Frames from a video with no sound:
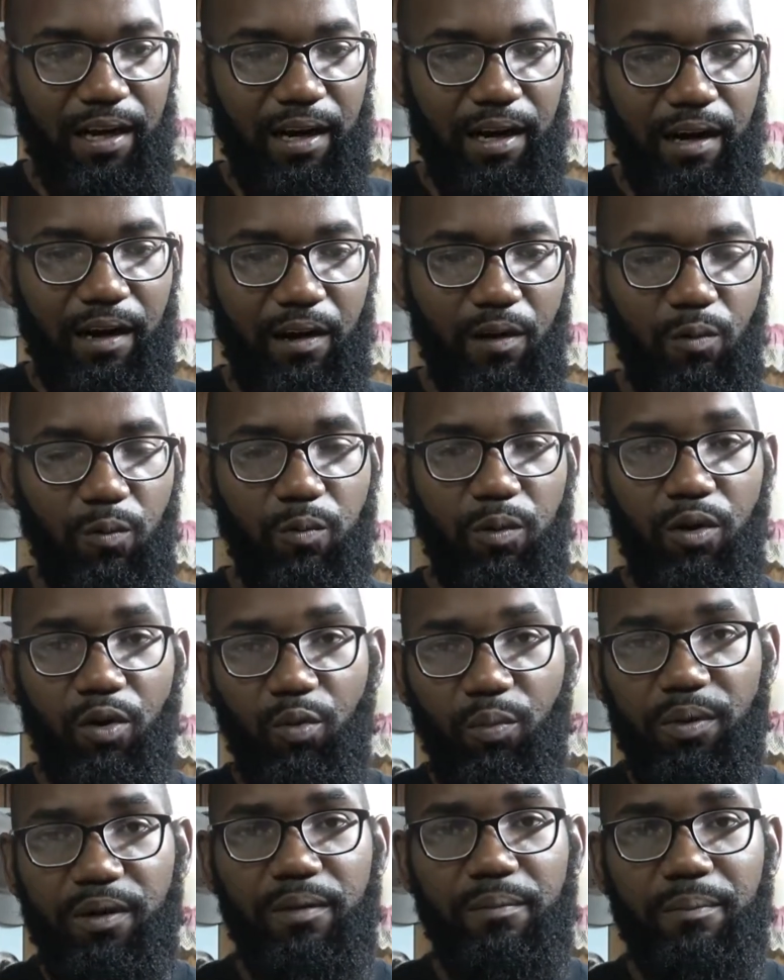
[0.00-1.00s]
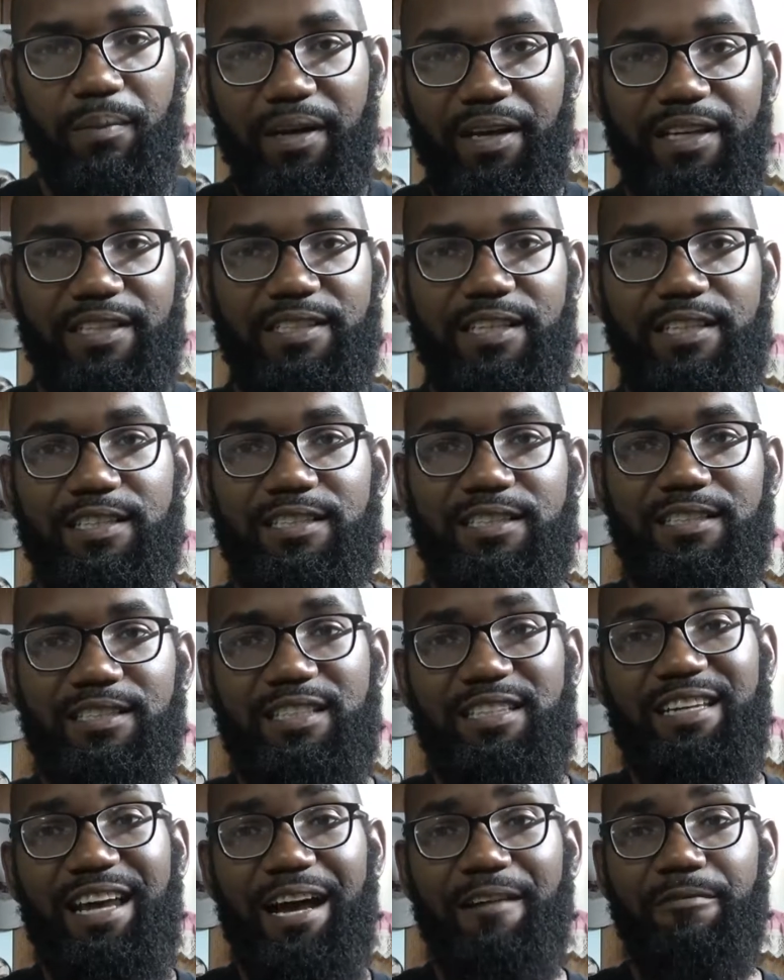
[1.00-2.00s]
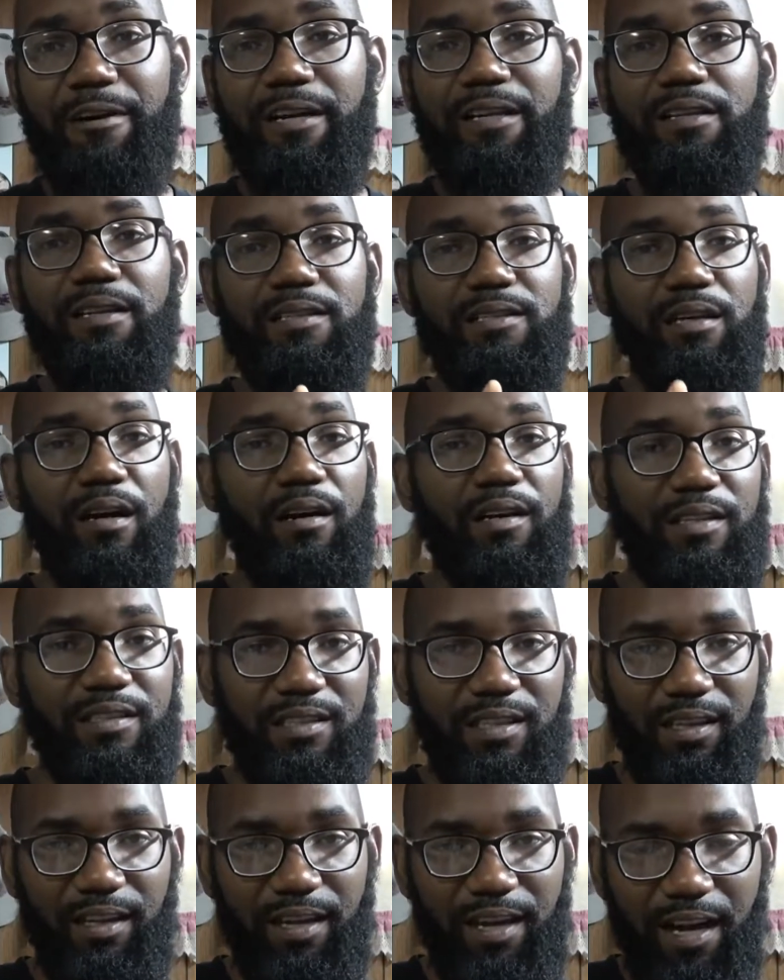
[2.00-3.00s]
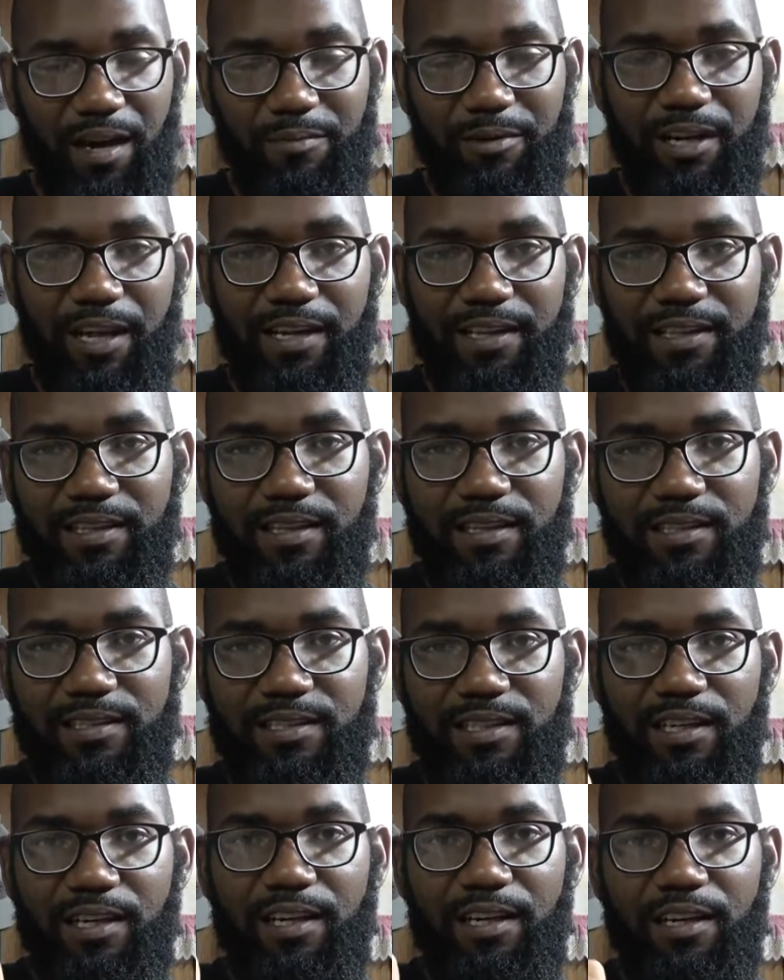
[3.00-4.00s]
will be me just directly talking to the camera like this.